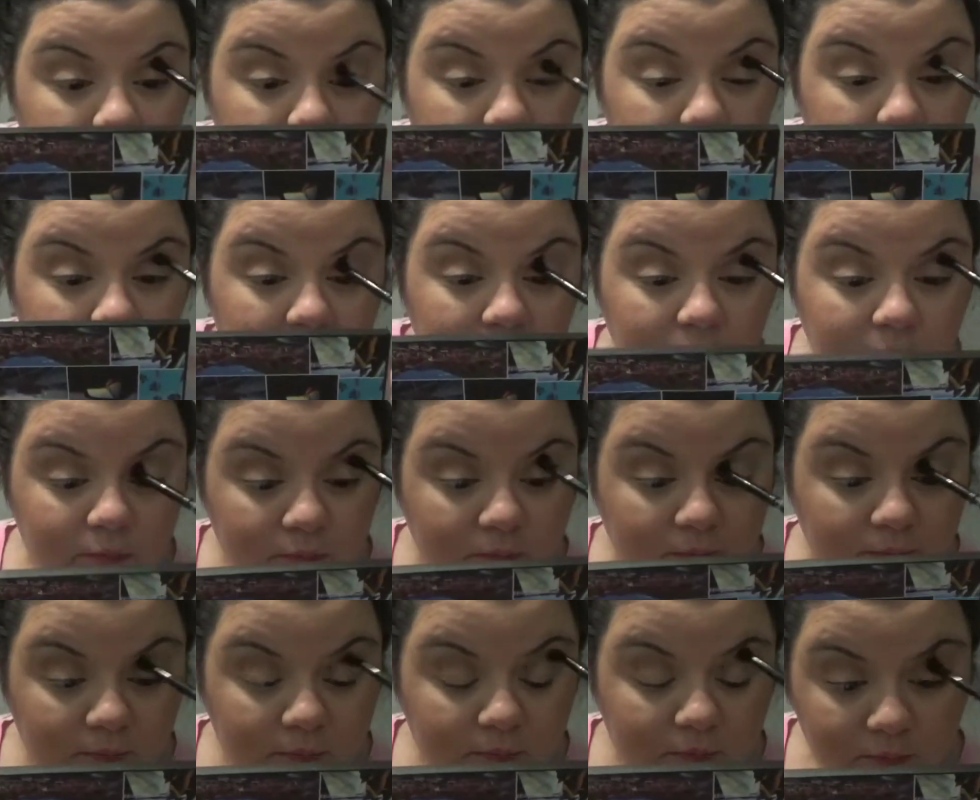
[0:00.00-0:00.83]
just
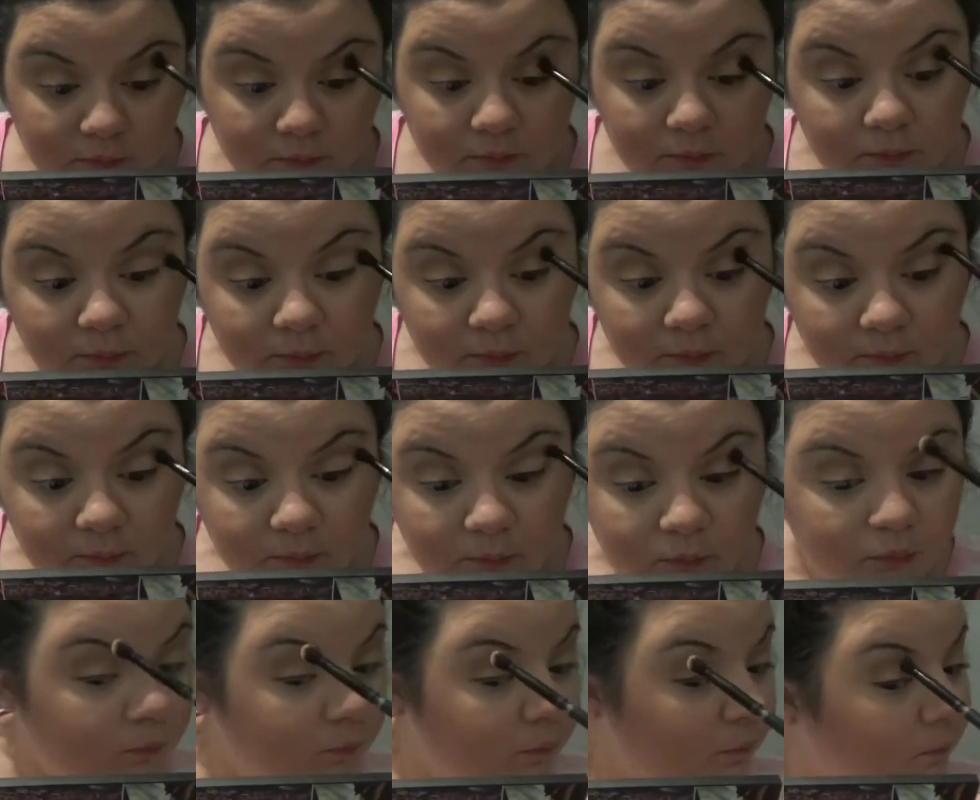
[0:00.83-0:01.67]
blending those two
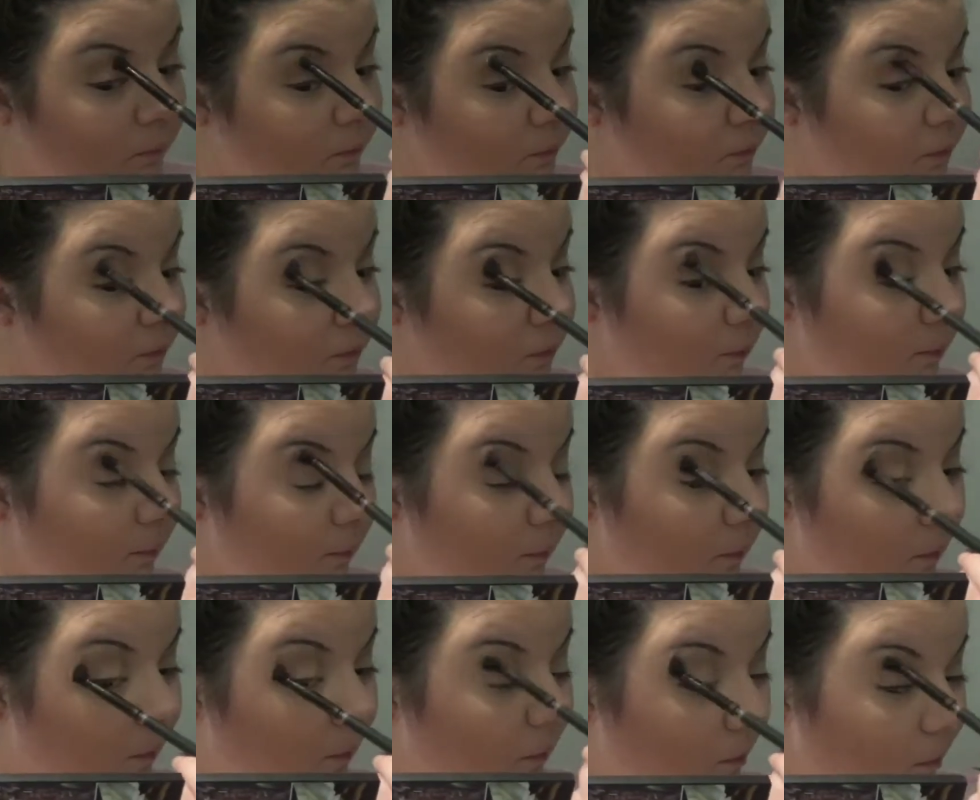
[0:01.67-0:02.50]
out just to make sure
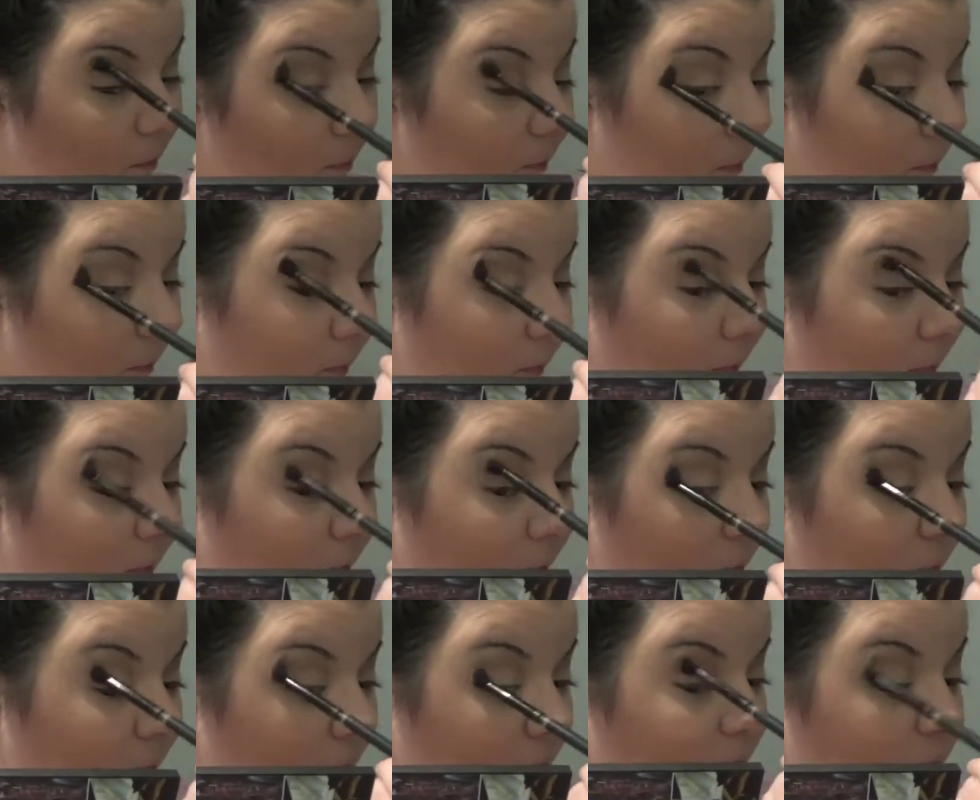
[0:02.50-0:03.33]
everything is
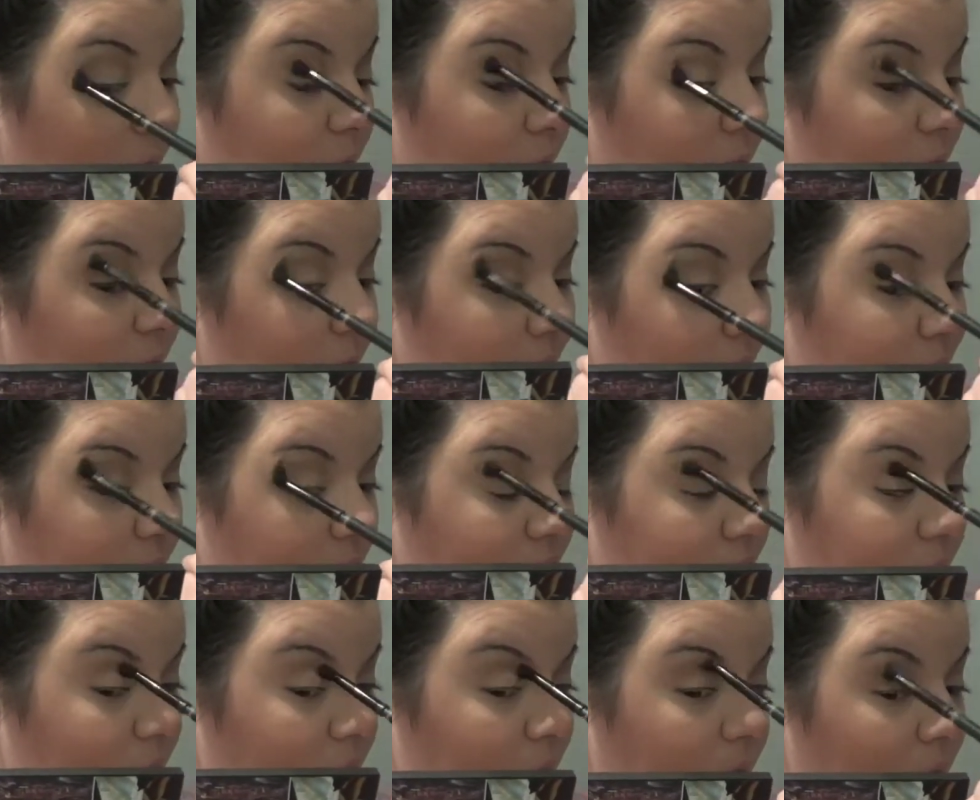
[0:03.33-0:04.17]
in
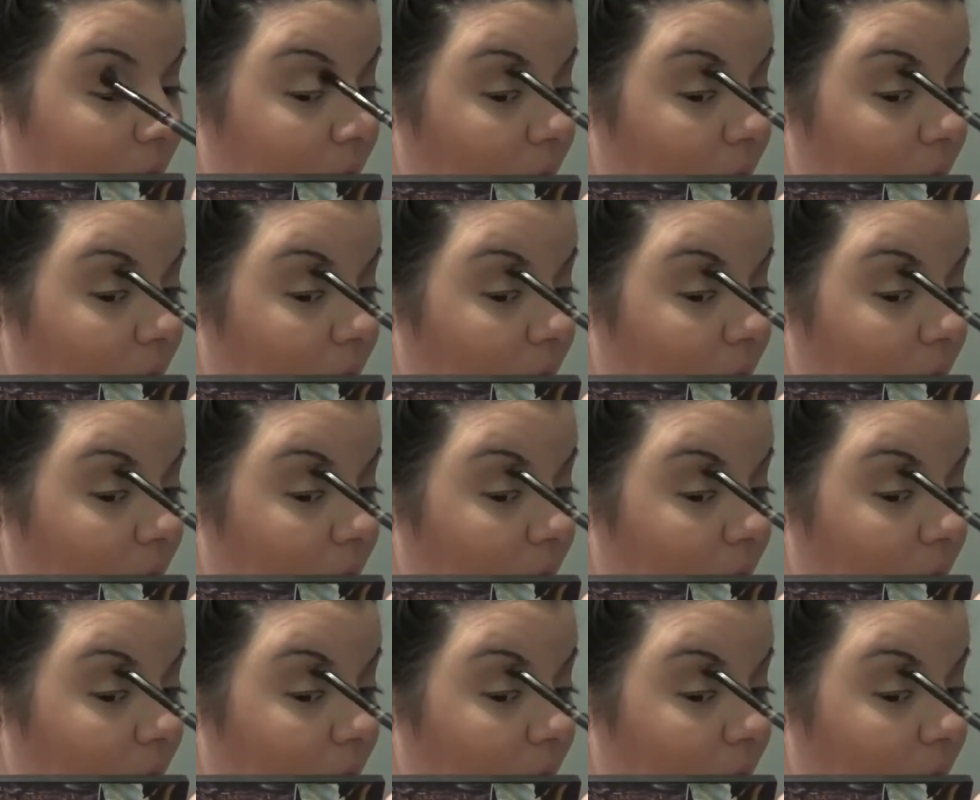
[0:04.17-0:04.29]
place.